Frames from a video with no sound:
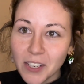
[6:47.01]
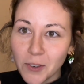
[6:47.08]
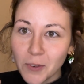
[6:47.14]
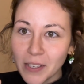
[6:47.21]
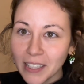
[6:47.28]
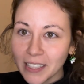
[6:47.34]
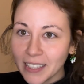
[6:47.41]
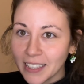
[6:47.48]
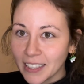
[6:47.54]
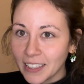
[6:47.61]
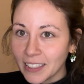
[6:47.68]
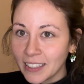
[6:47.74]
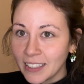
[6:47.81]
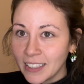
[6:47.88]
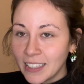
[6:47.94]

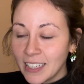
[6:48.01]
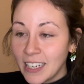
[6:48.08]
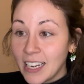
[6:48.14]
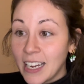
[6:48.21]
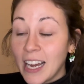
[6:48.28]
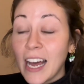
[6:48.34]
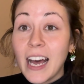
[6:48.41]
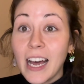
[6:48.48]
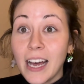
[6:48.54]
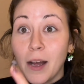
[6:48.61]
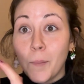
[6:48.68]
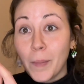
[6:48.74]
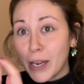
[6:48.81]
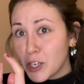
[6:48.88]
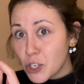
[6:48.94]
really
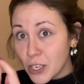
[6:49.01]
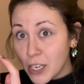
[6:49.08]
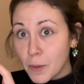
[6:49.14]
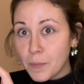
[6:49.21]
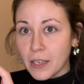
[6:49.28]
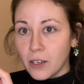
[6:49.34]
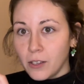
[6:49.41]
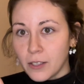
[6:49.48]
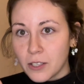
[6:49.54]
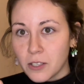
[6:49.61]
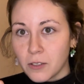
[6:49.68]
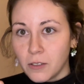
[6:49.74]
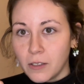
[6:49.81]
a cheapie also.